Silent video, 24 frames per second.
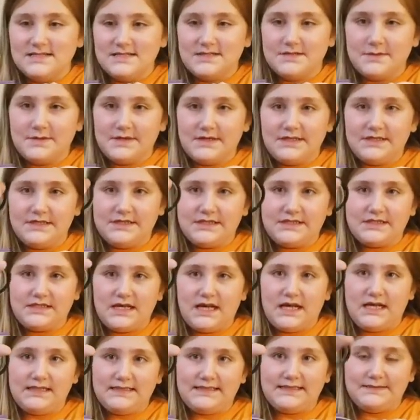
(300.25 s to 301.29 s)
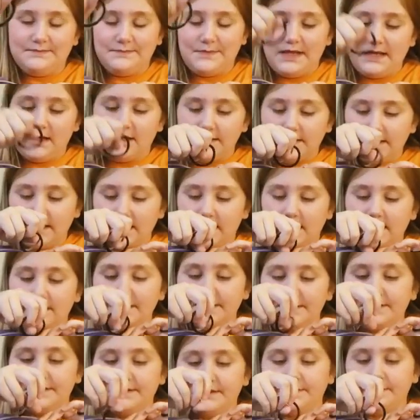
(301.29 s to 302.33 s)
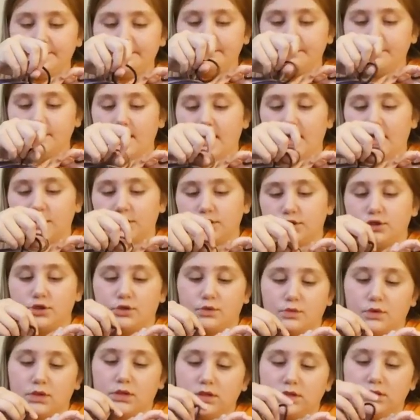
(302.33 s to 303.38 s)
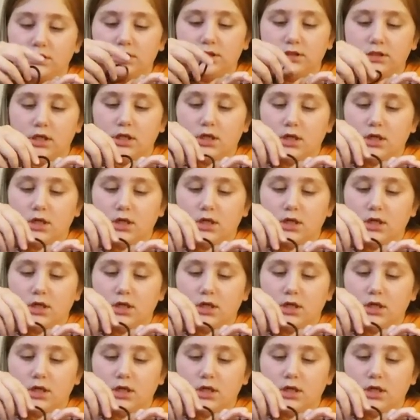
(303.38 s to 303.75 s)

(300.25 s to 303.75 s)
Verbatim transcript: So I just got some hair ties, extra ones,